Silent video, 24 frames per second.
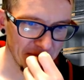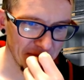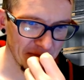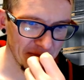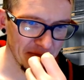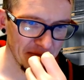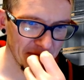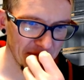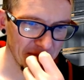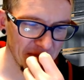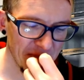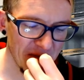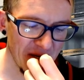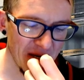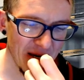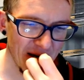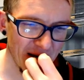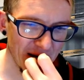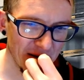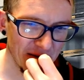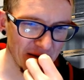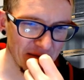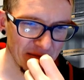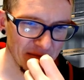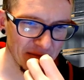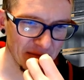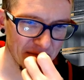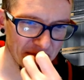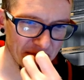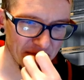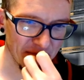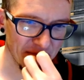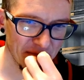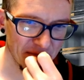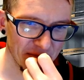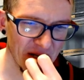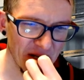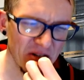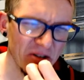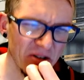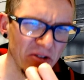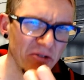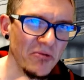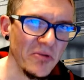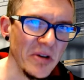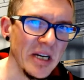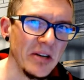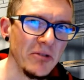Yeah, I should
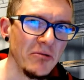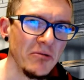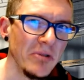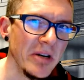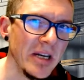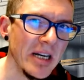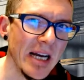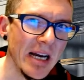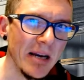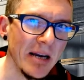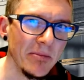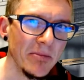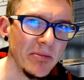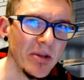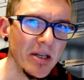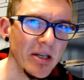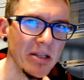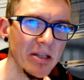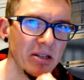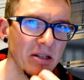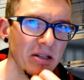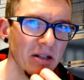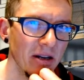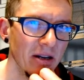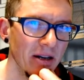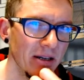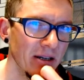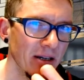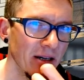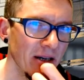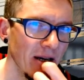really rename this like